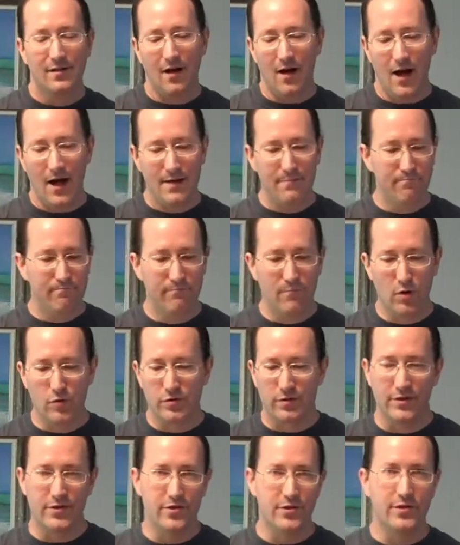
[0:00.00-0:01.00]
I
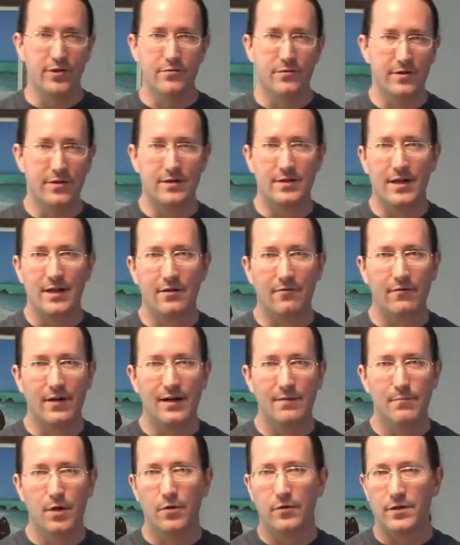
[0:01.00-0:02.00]
mostly just use it in
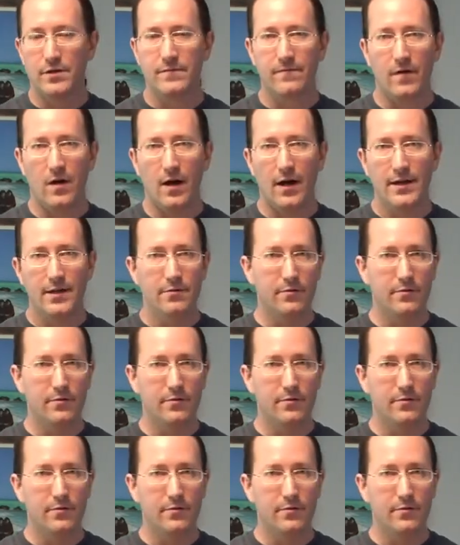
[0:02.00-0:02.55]
centigrade mode, it's fine.